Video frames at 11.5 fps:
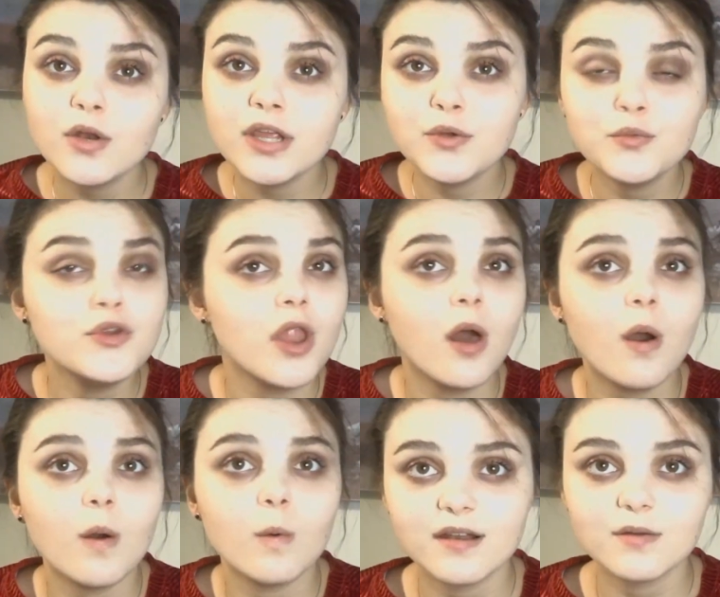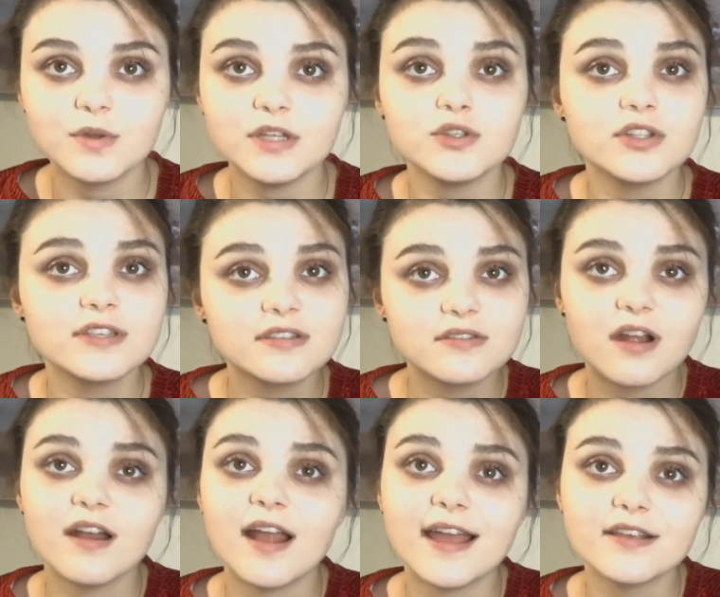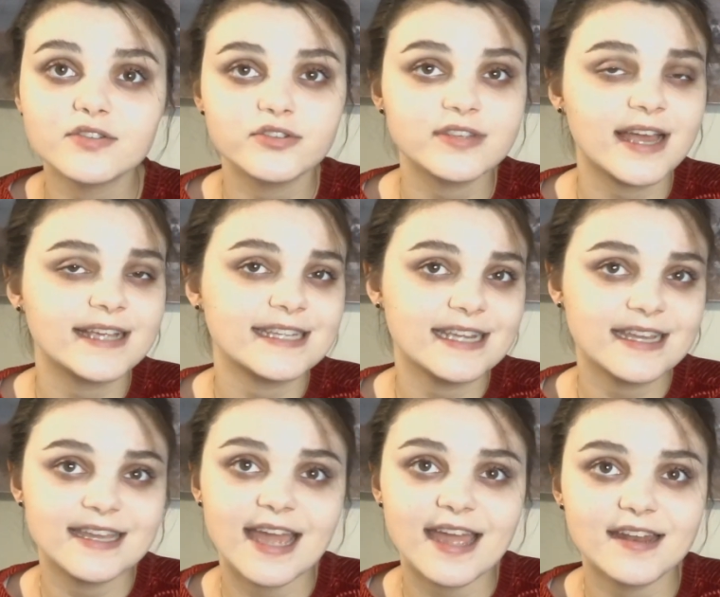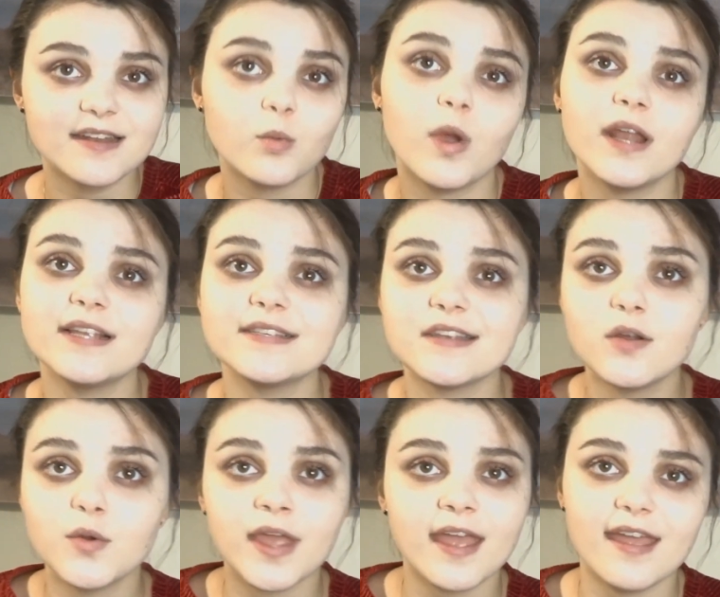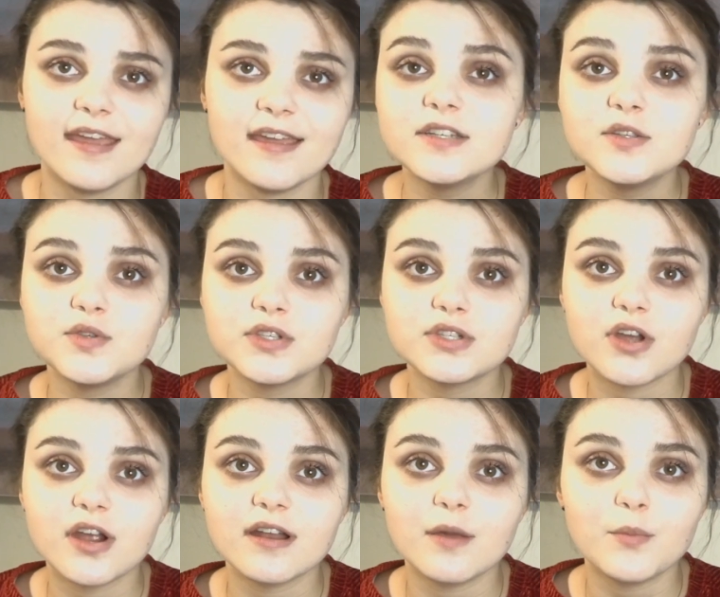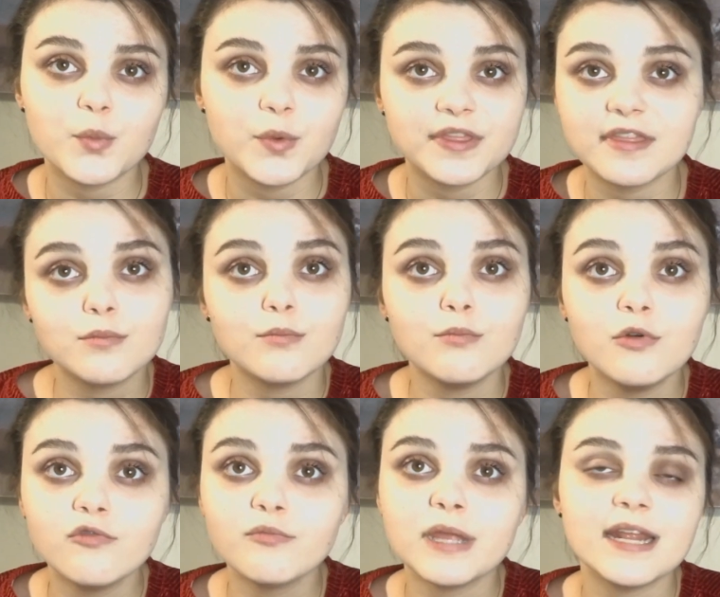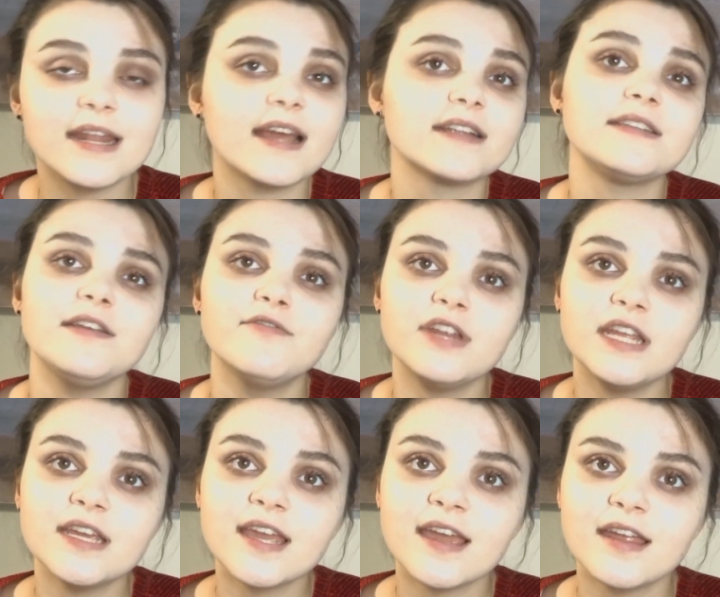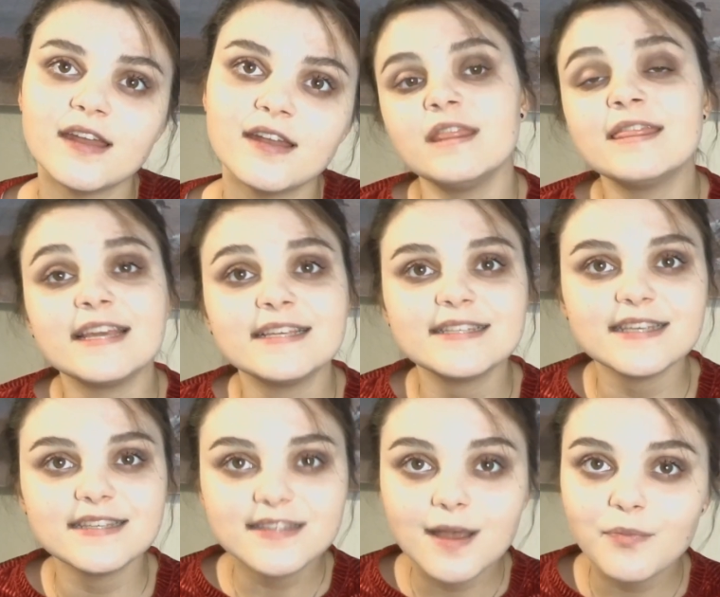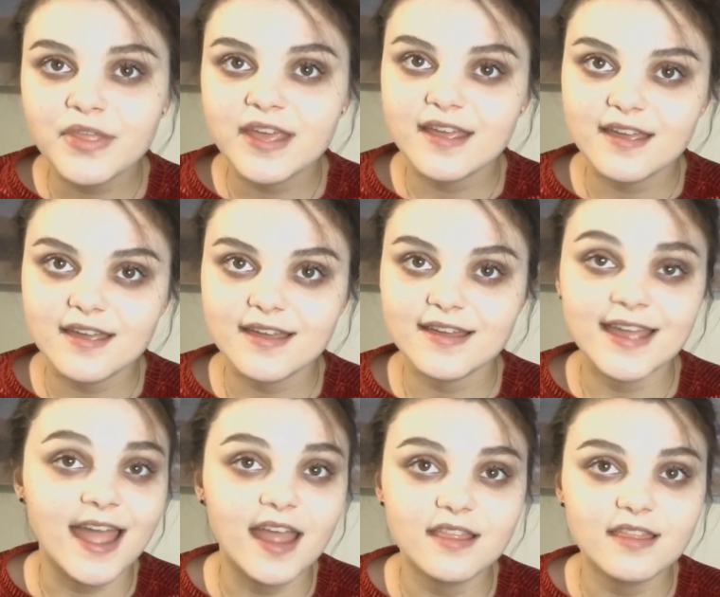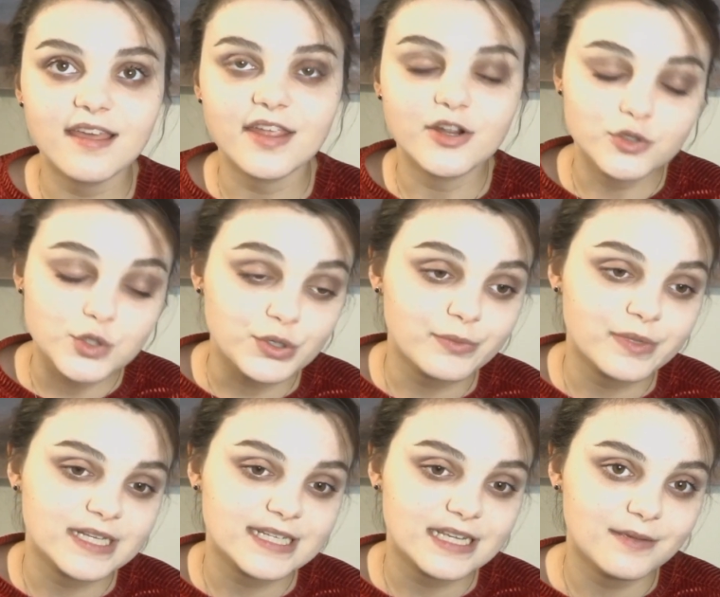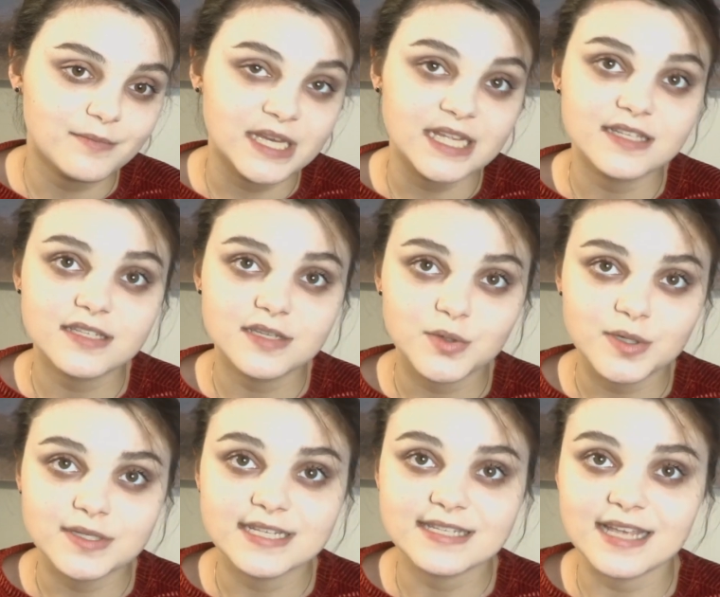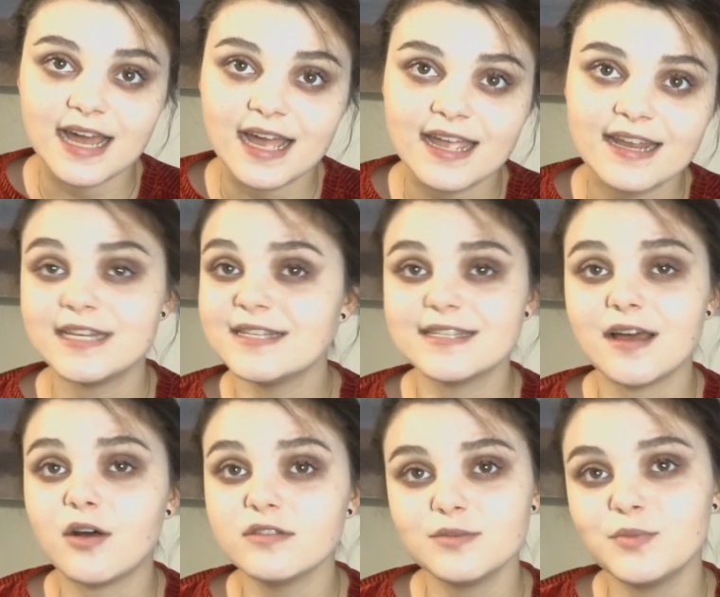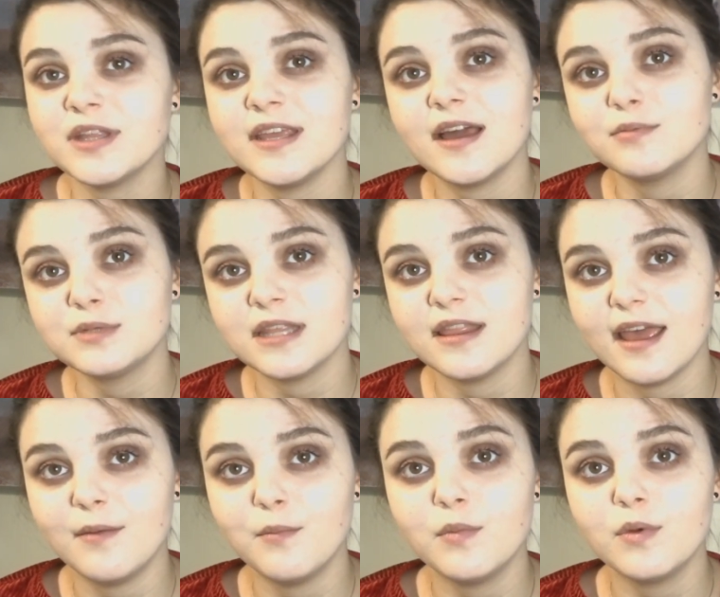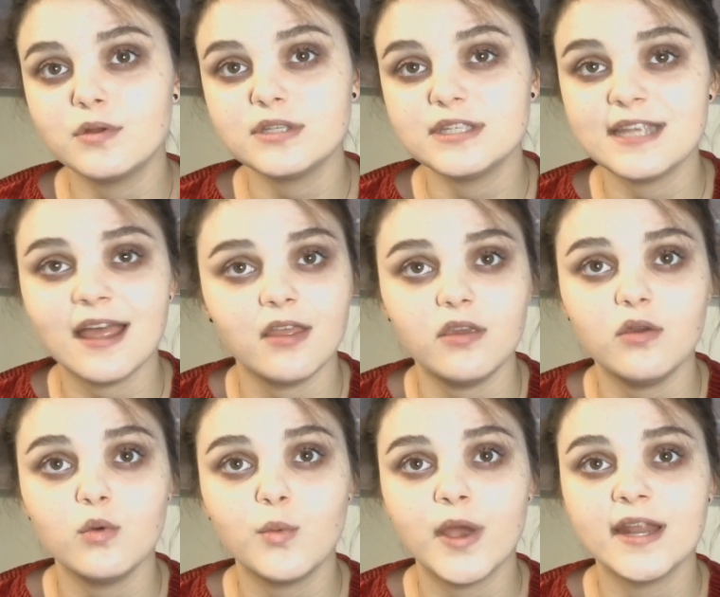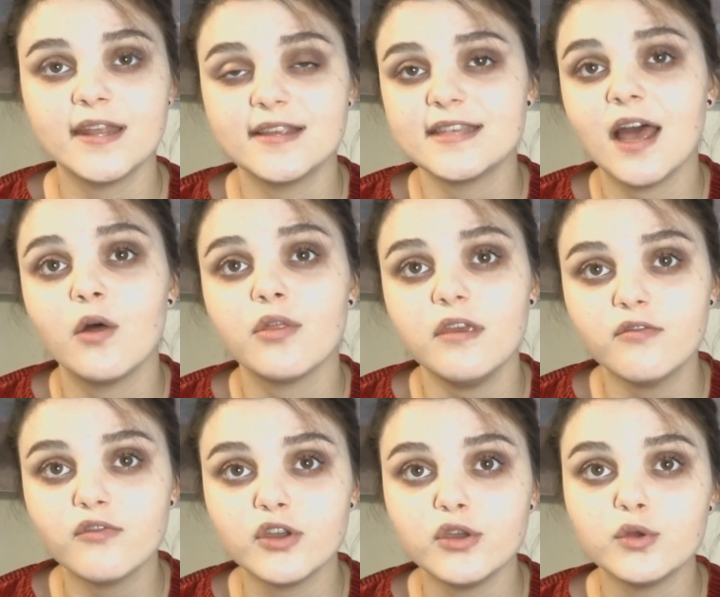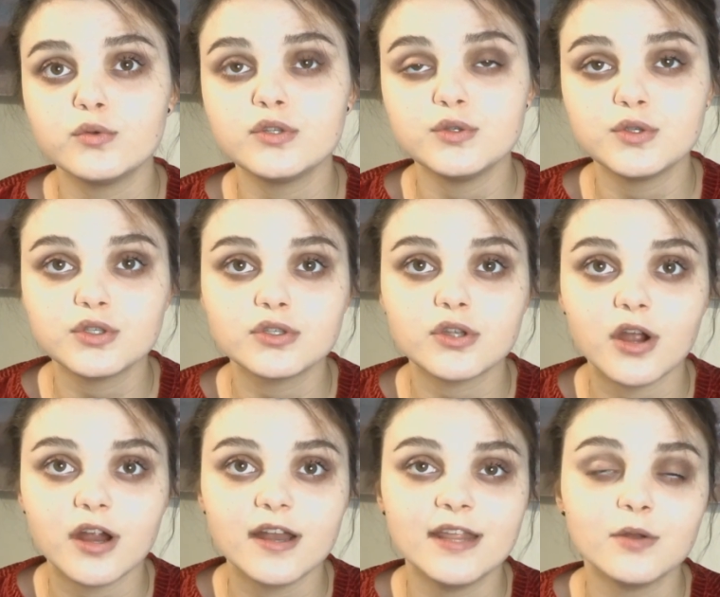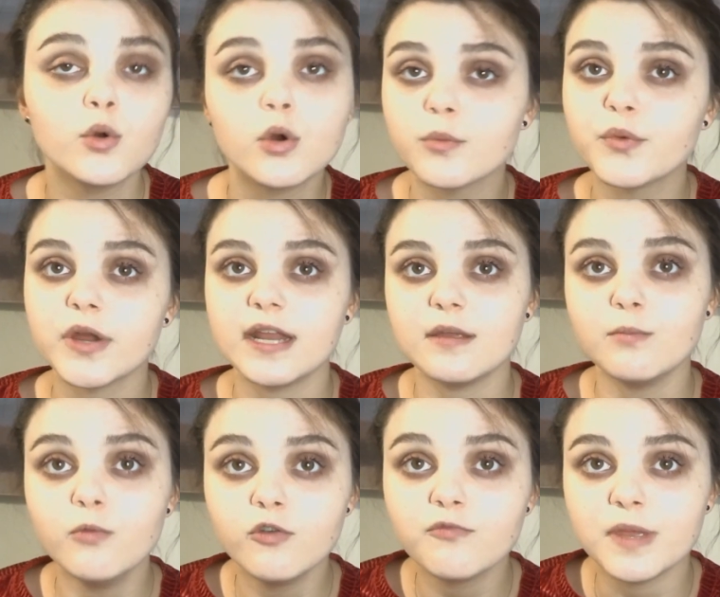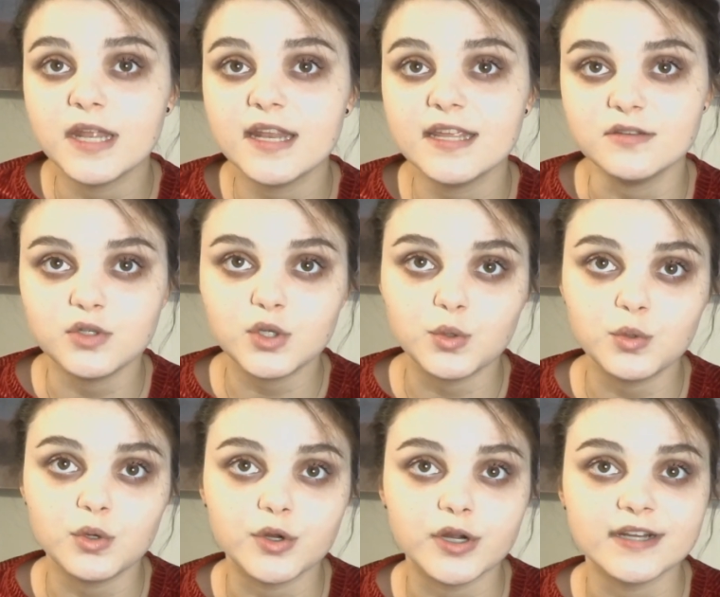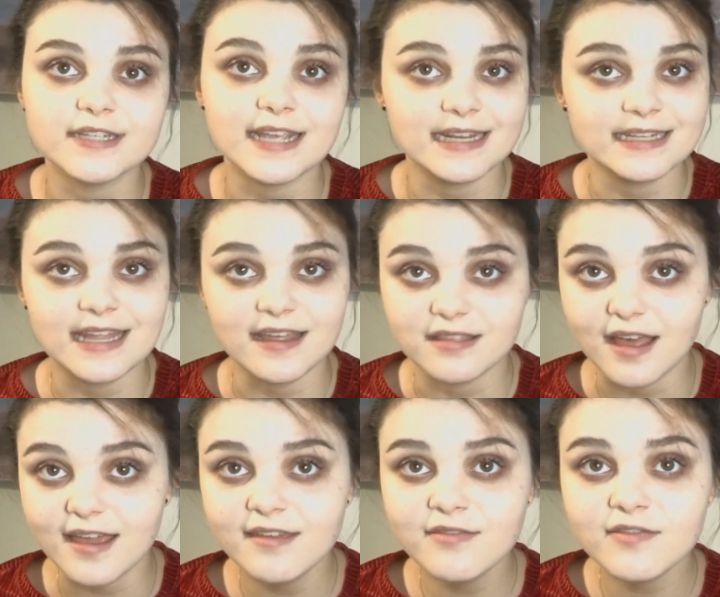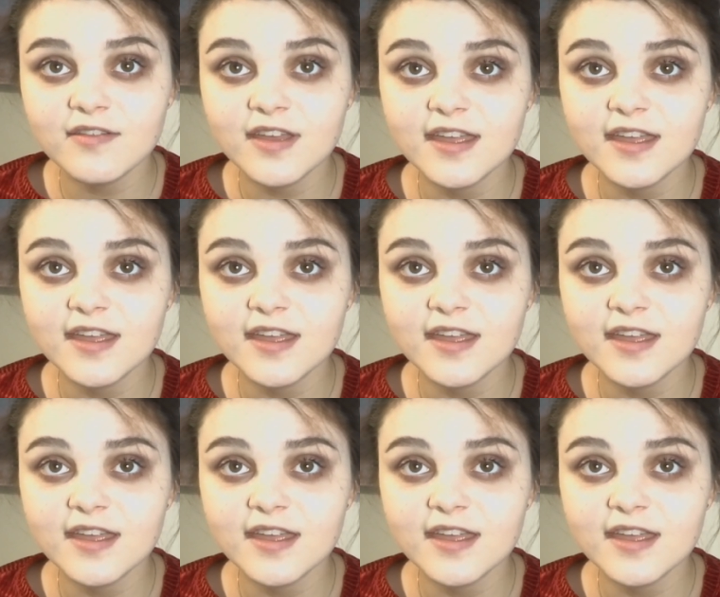do you know when you should start exercising again? When is it okay to start up with movement and activity again? This is something, again, that your treatment team needs to decide. It is ultimately up to them to tell you when it is healthy for you to start incorporating movement into your day-to-day life.